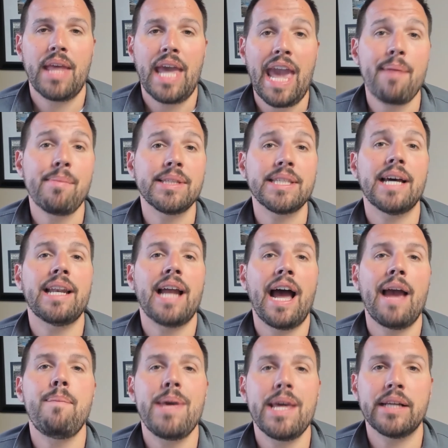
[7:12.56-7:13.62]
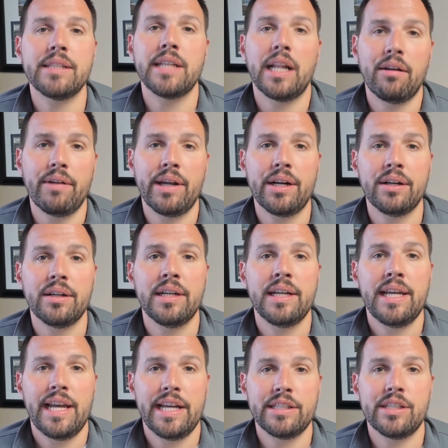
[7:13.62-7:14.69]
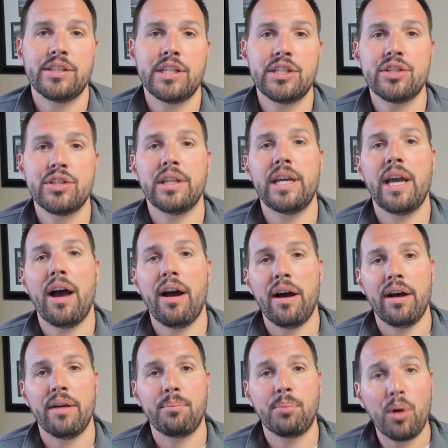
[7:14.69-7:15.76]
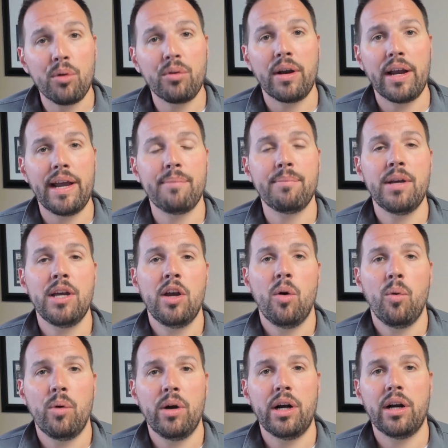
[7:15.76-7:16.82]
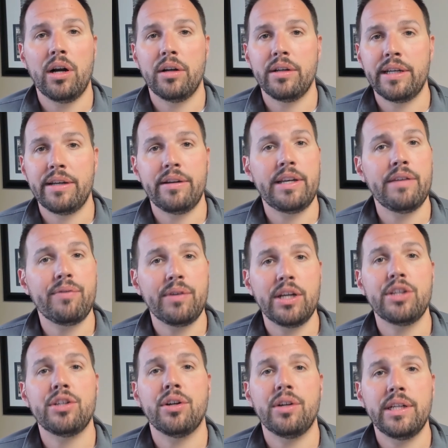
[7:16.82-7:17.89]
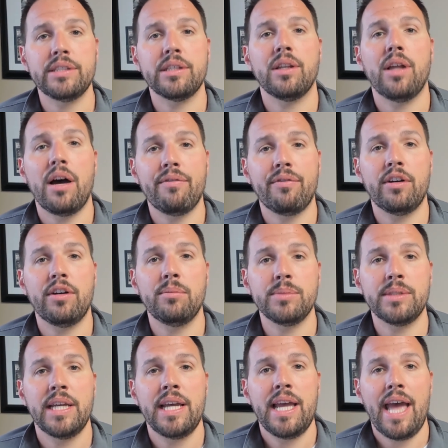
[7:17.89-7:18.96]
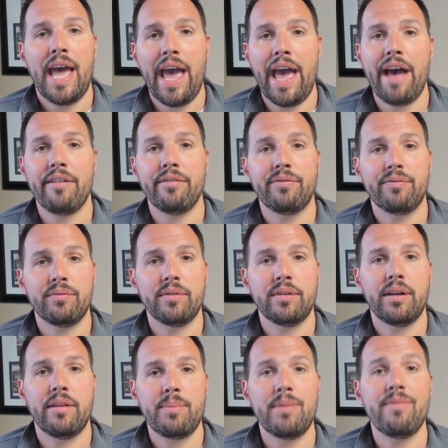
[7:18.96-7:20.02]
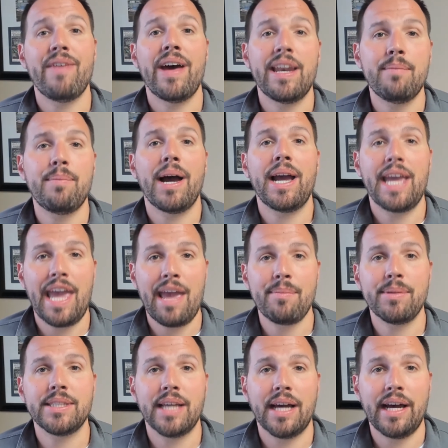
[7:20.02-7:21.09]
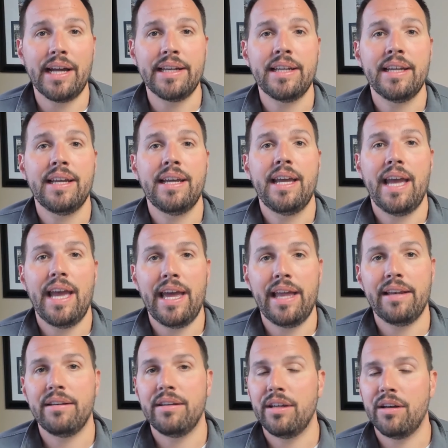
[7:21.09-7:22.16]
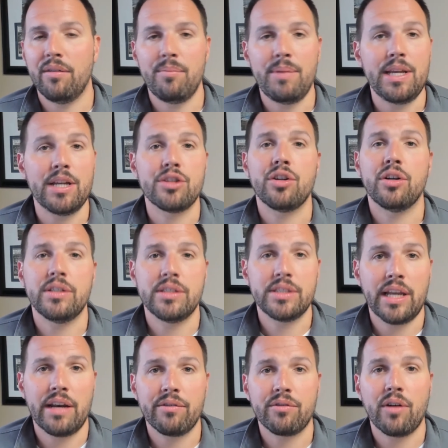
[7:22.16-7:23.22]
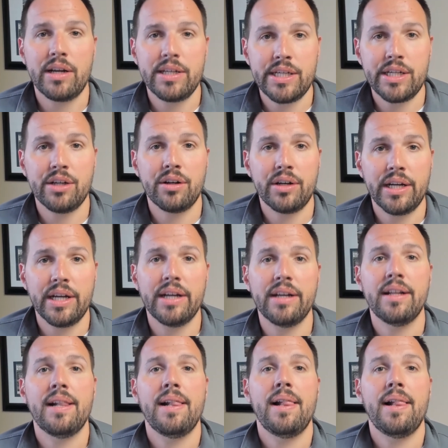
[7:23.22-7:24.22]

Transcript: Amazon IP Accelerator is essentially a program where different attorneys and law firms have been vetted by Amazon and meet a certain set of criteria.